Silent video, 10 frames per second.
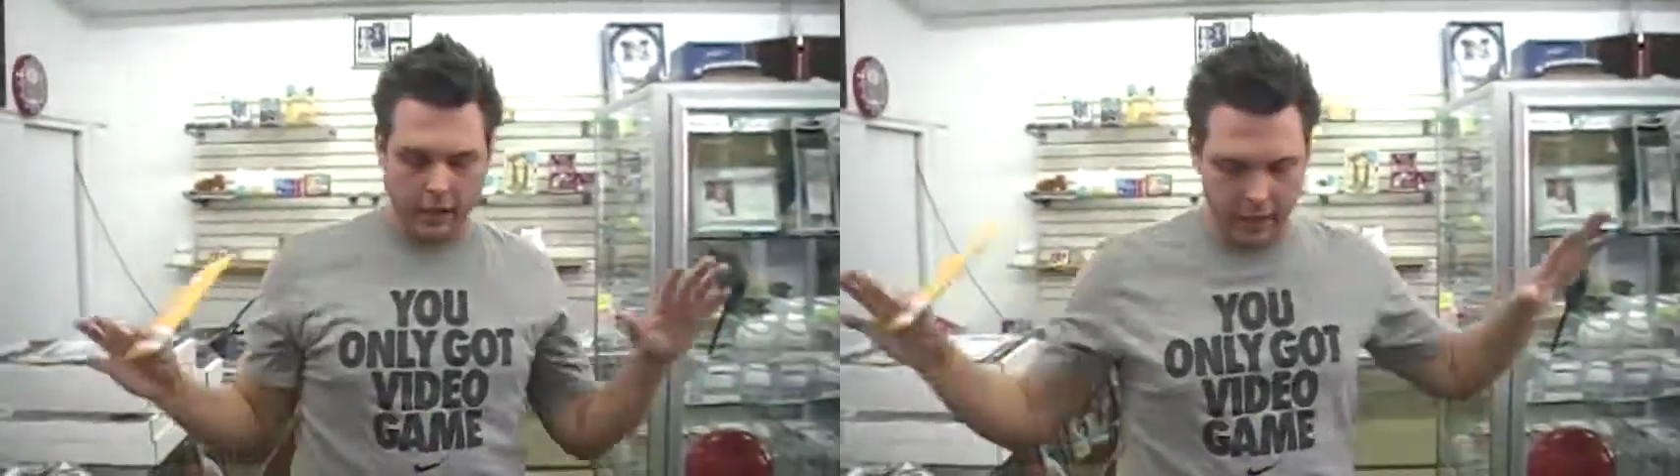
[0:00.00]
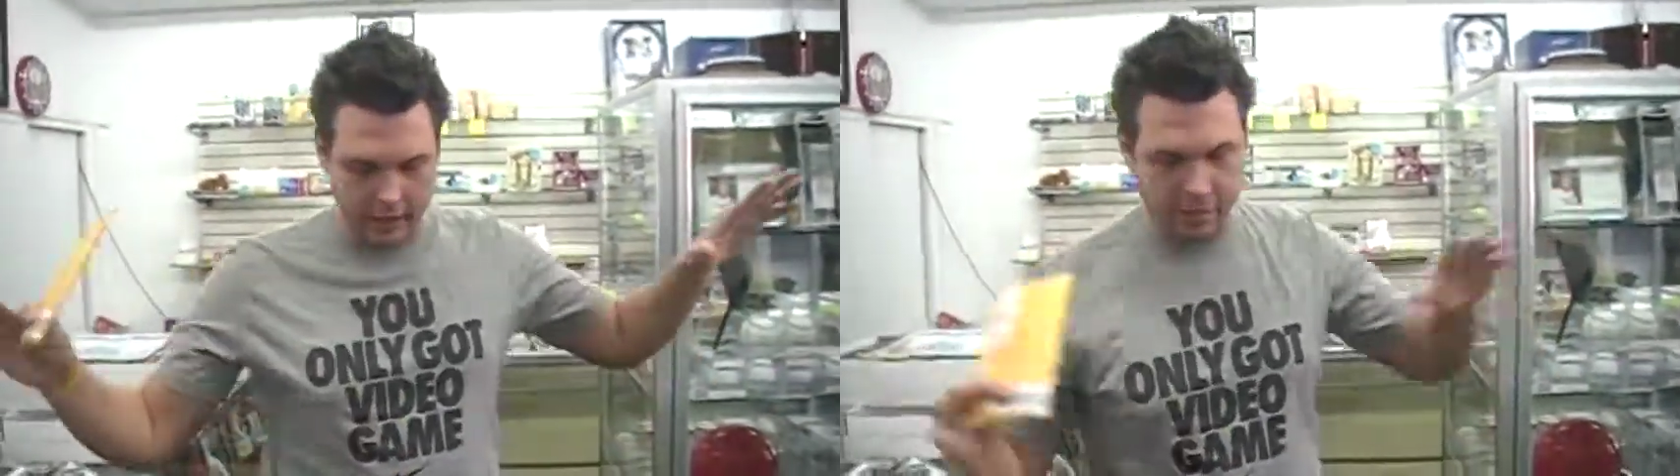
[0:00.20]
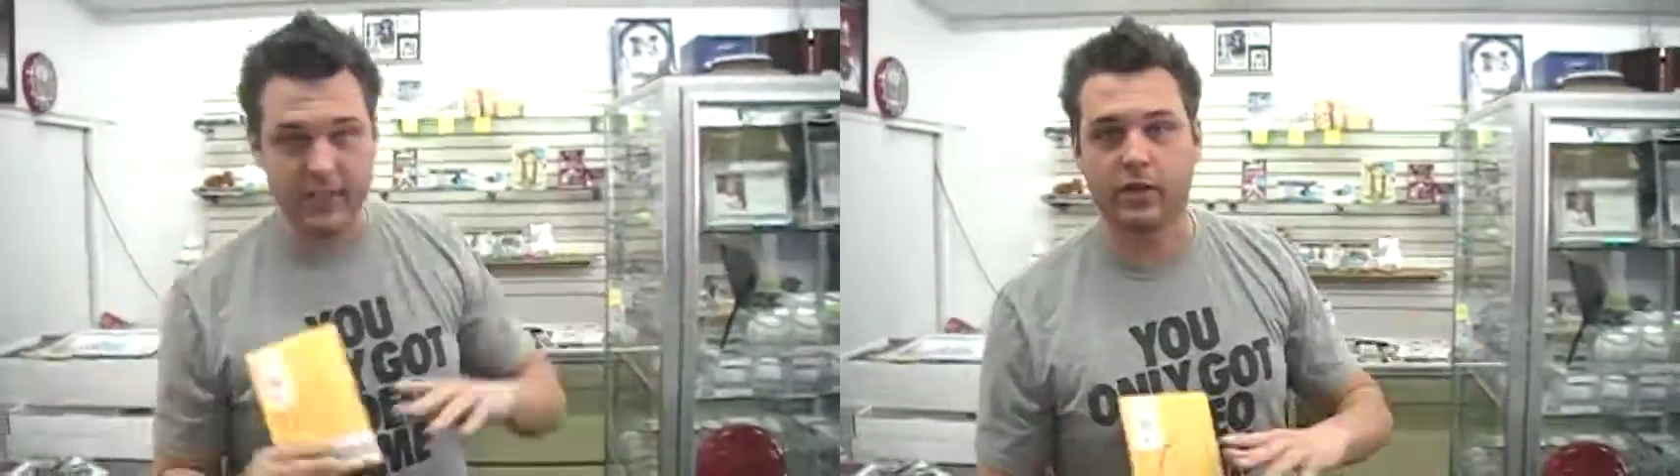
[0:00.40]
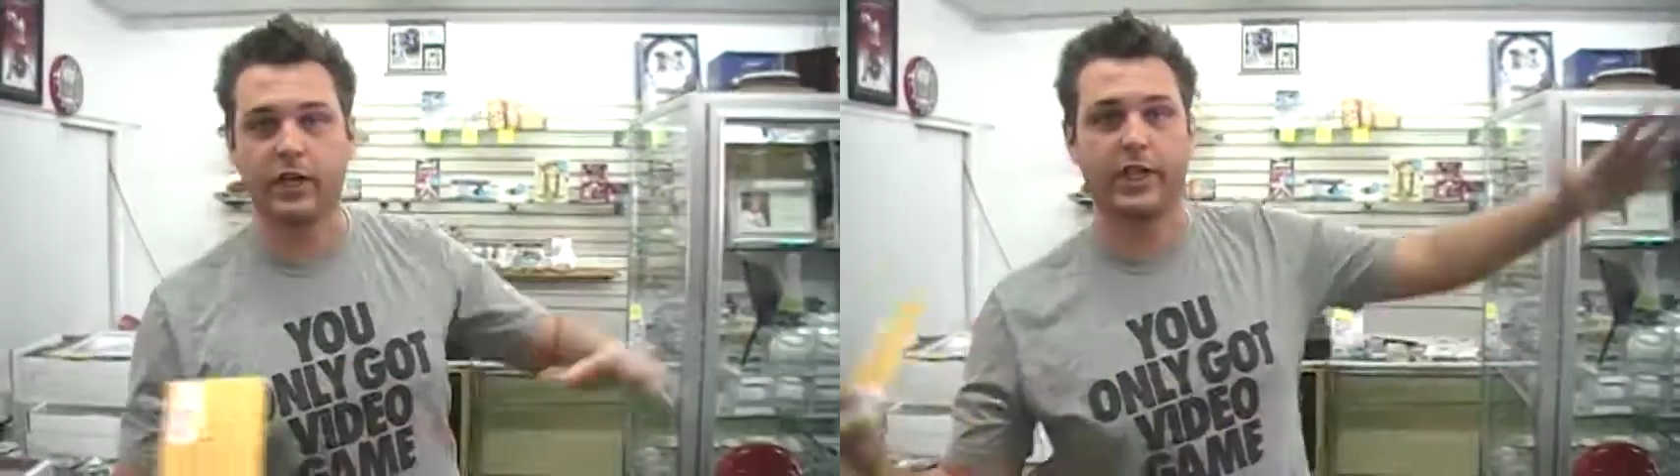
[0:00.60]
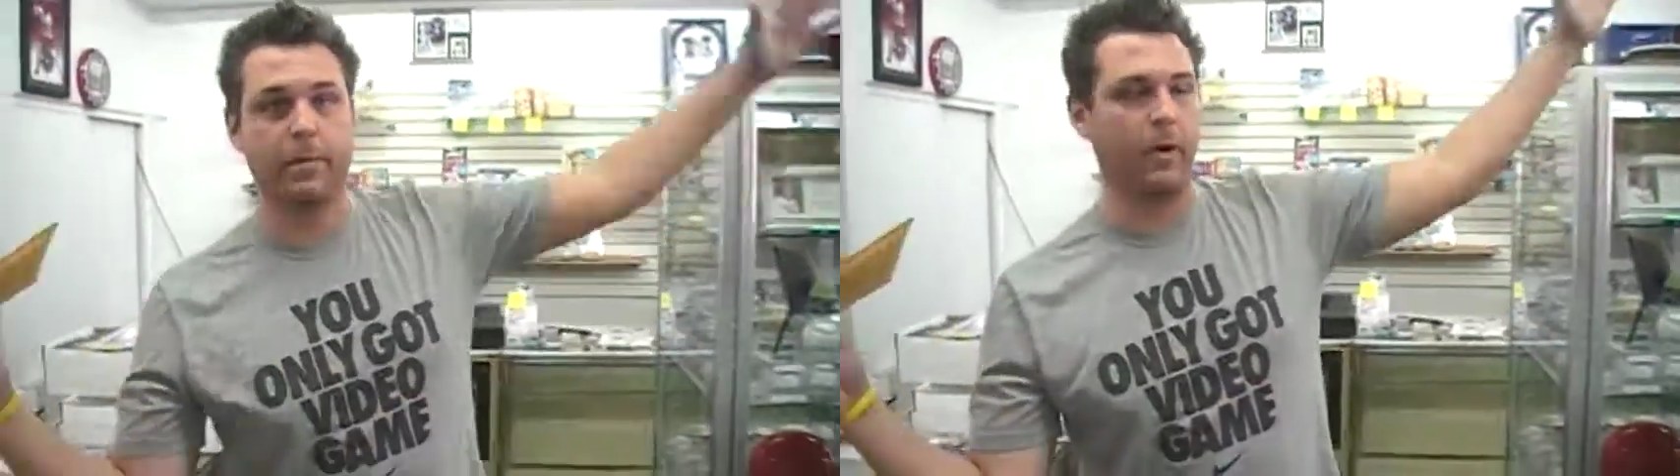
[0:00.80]
get. It's my
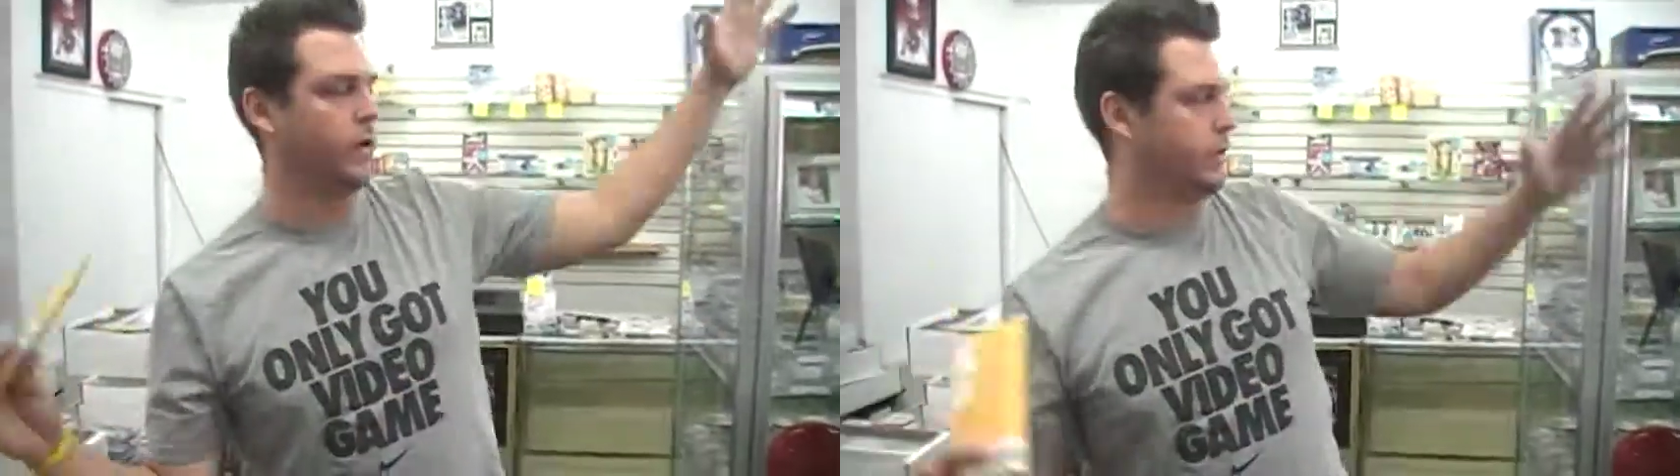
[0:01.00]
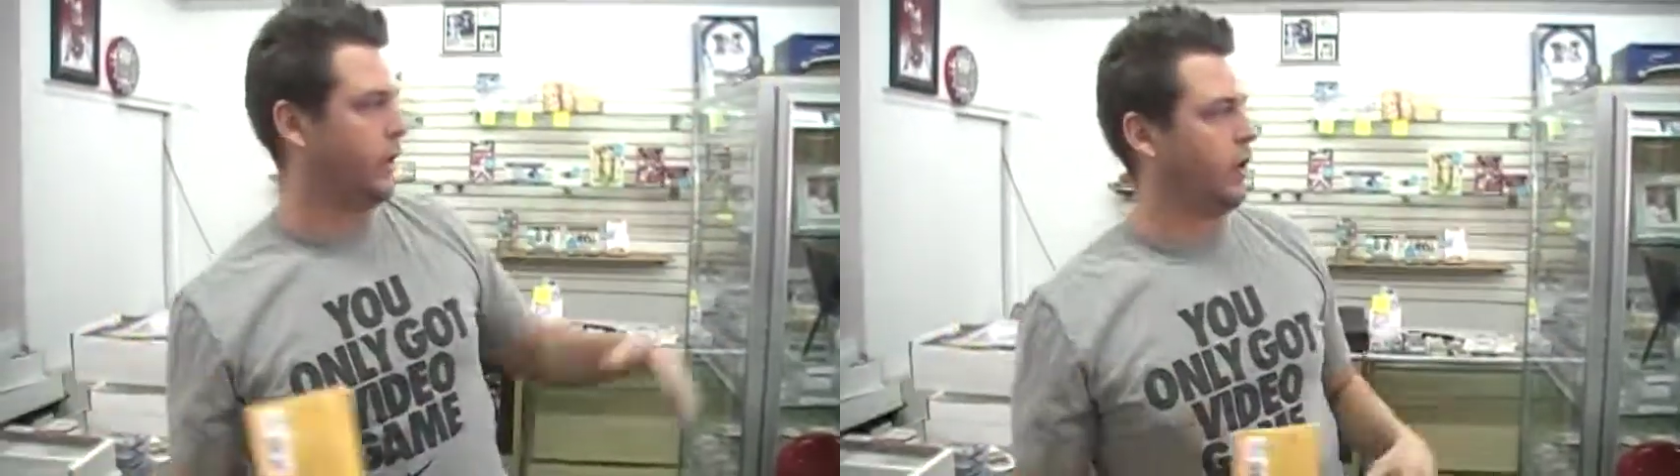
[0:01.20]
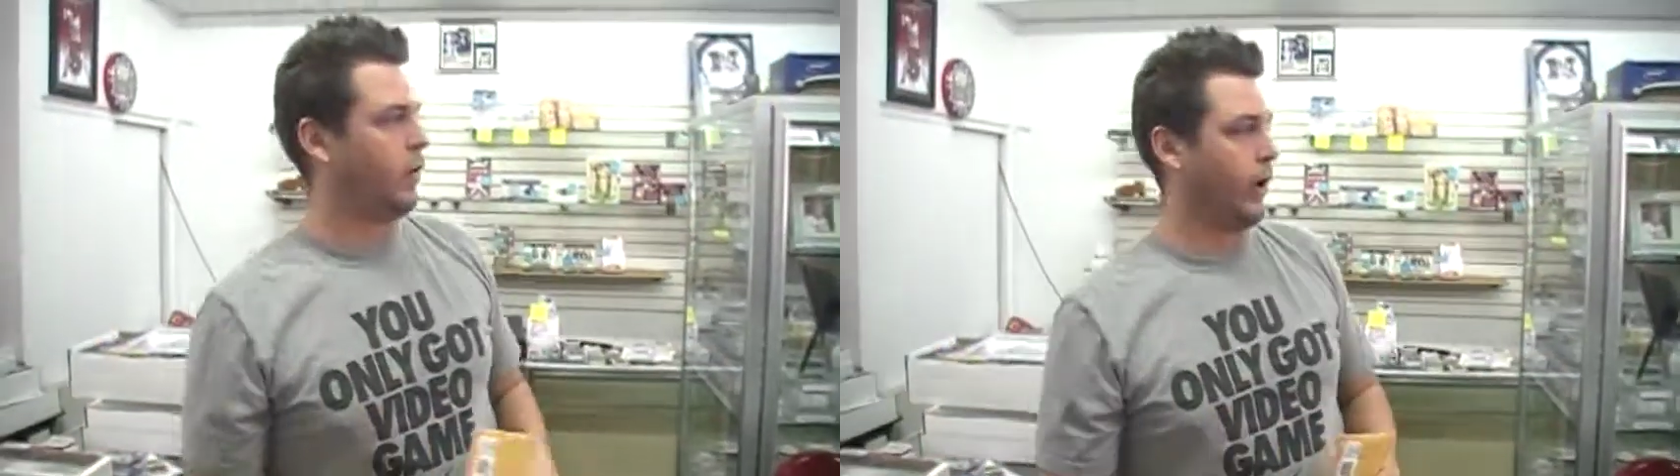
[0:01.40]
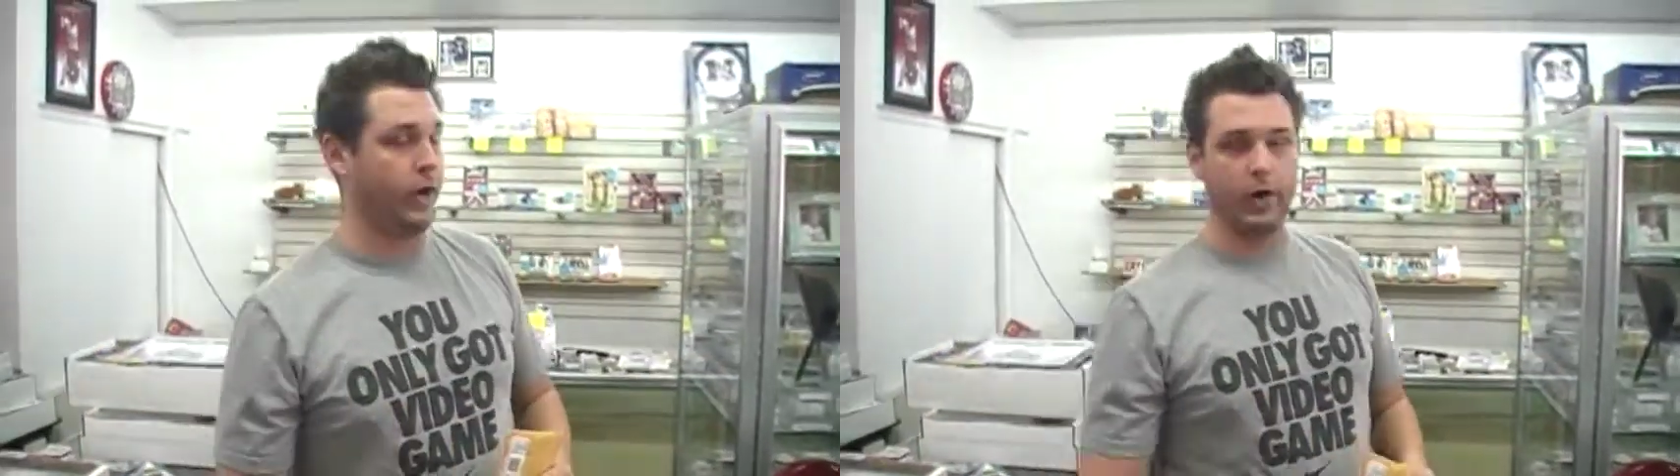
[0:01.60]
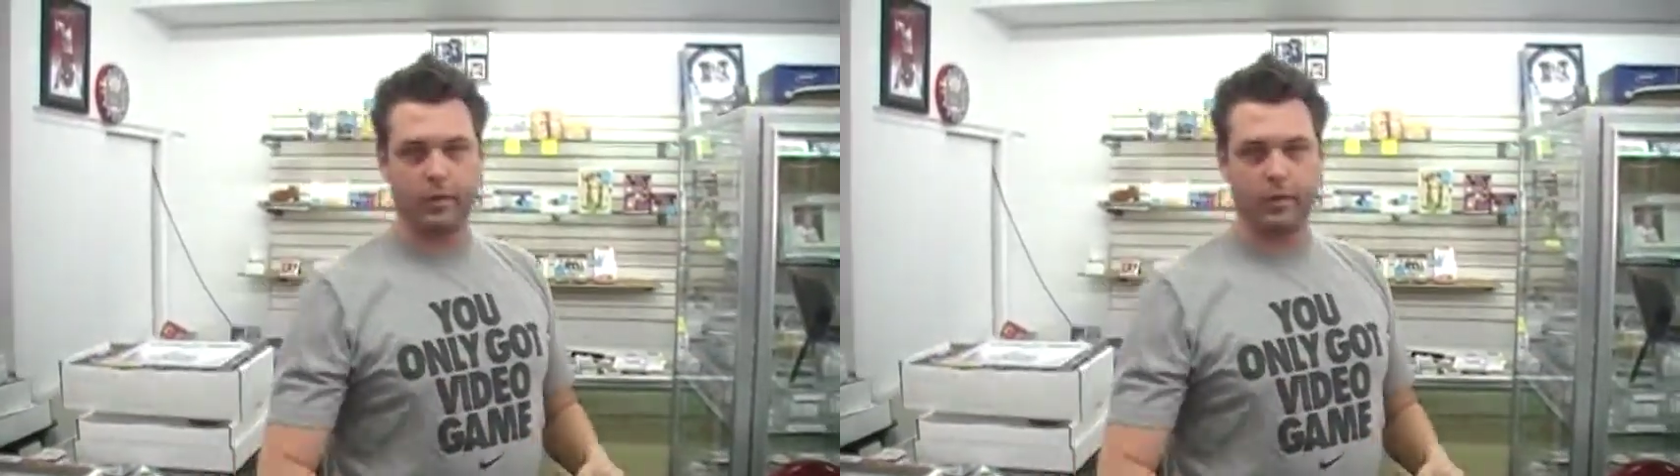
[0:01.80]
stretch out pose, you know, little reindeer.